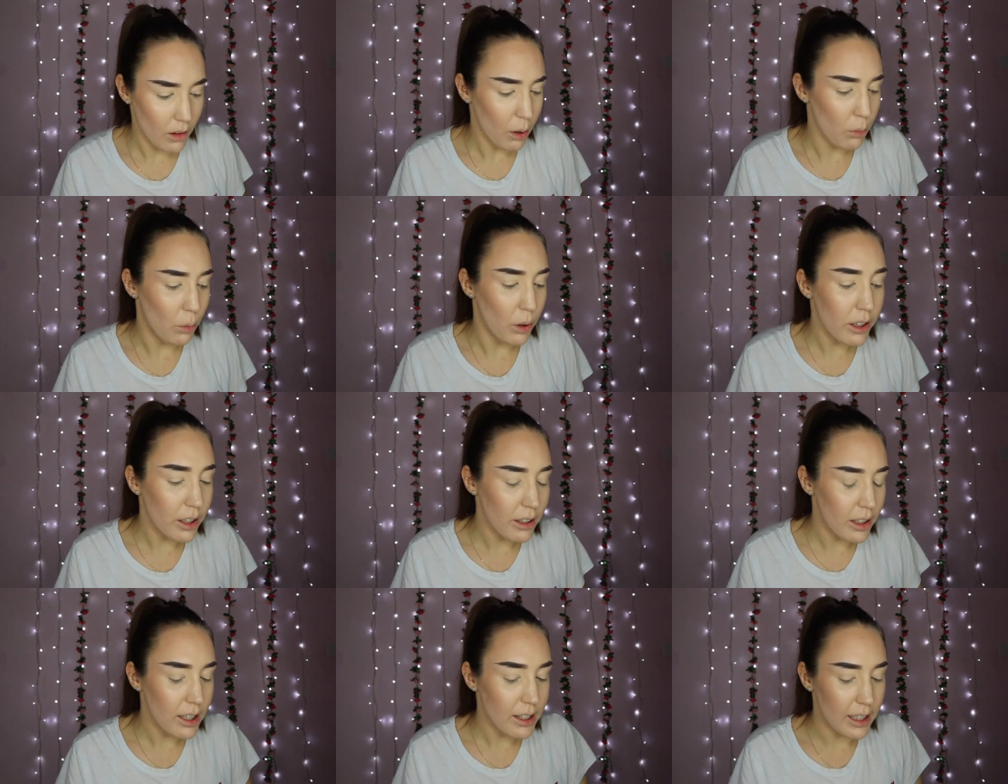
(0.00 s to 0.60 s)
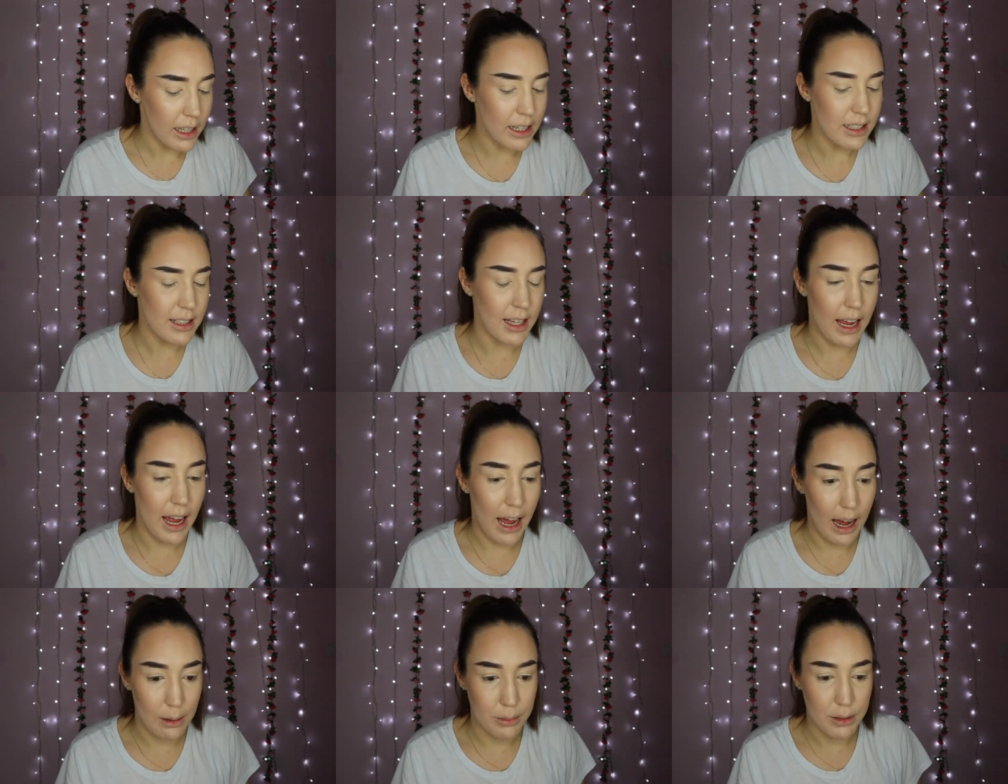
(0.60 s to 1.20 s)
One of the things
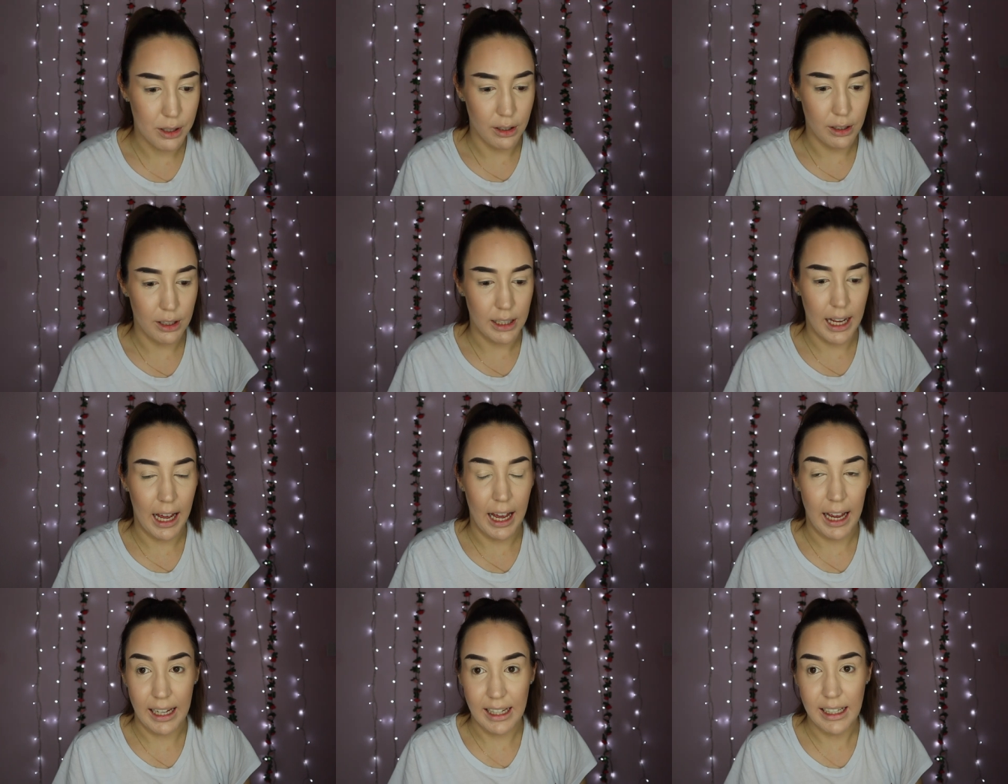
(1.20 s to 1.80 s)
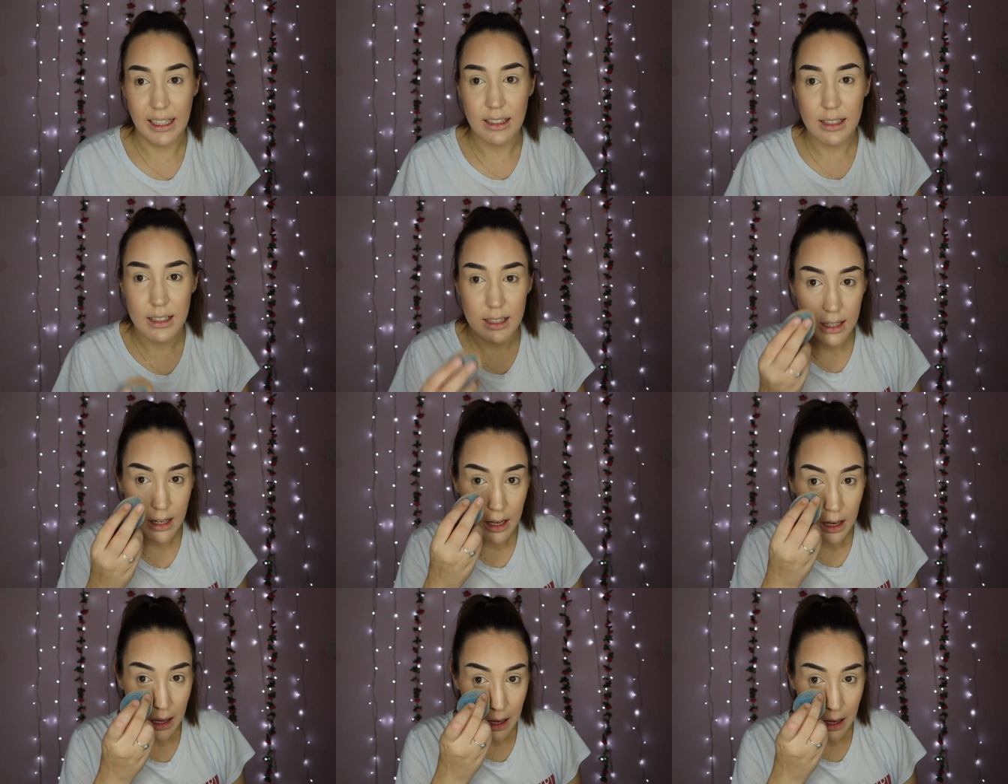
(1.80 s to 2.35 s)
I absolutely hate